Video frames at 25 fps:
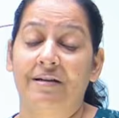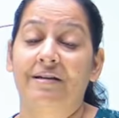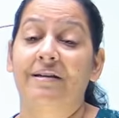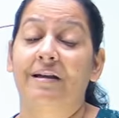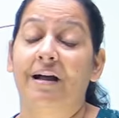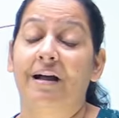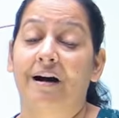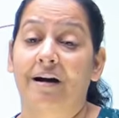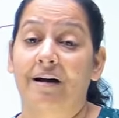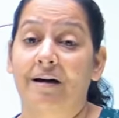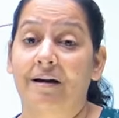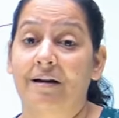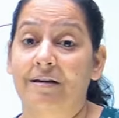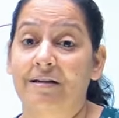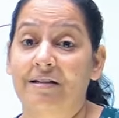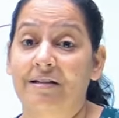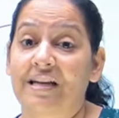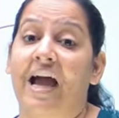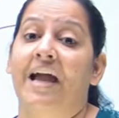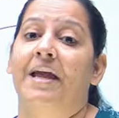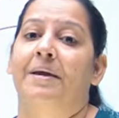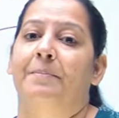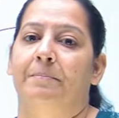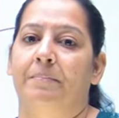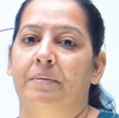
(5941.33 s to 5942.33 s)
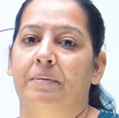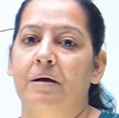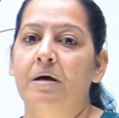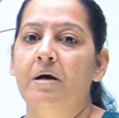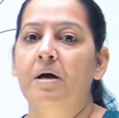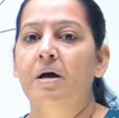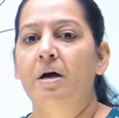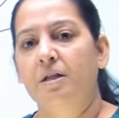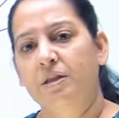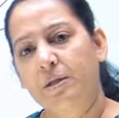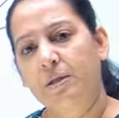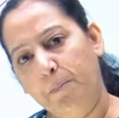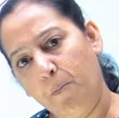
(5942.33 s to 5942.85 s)
time?
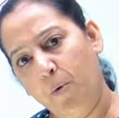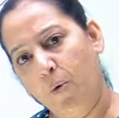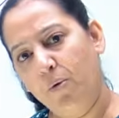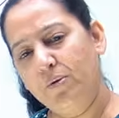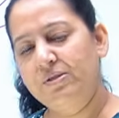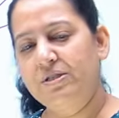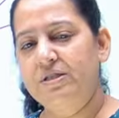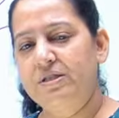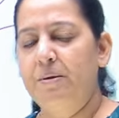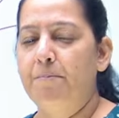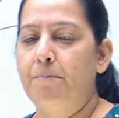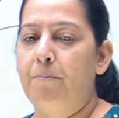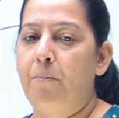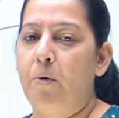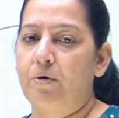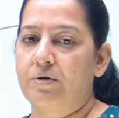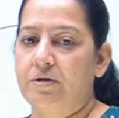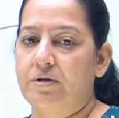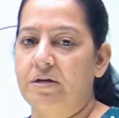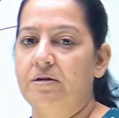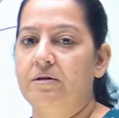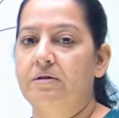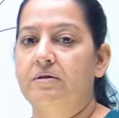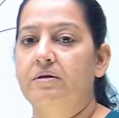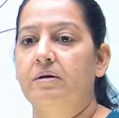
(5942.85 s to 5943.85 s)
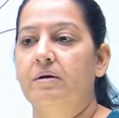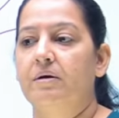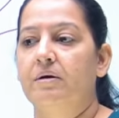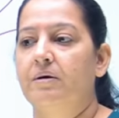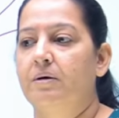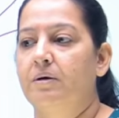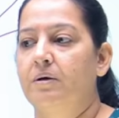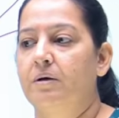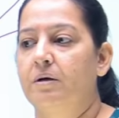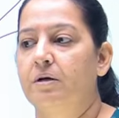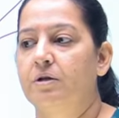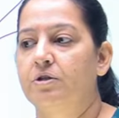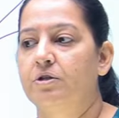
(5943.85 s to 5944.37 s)
The most important
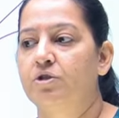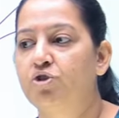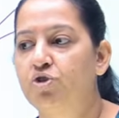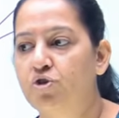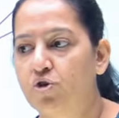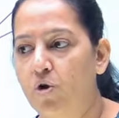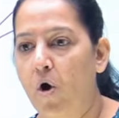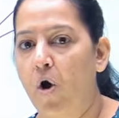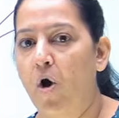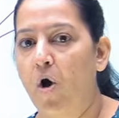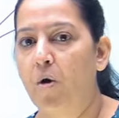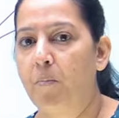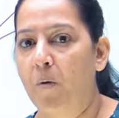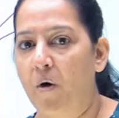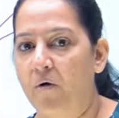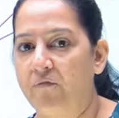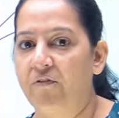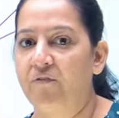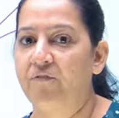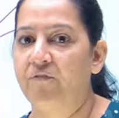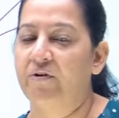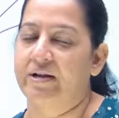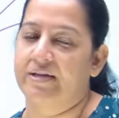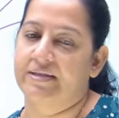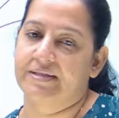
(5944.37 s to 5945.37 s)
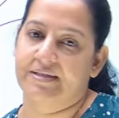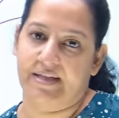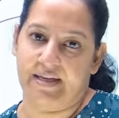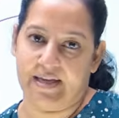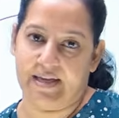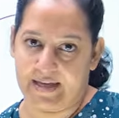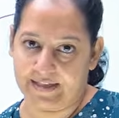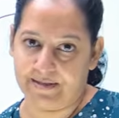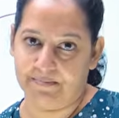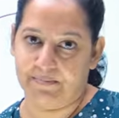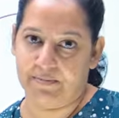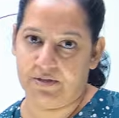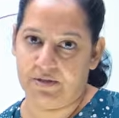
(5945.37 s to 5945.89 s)
job of a forensic
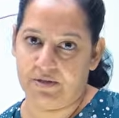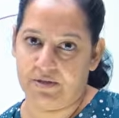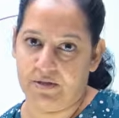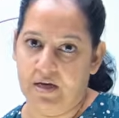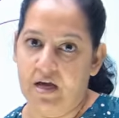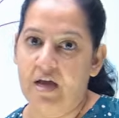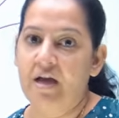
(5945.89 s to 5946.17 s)
expert.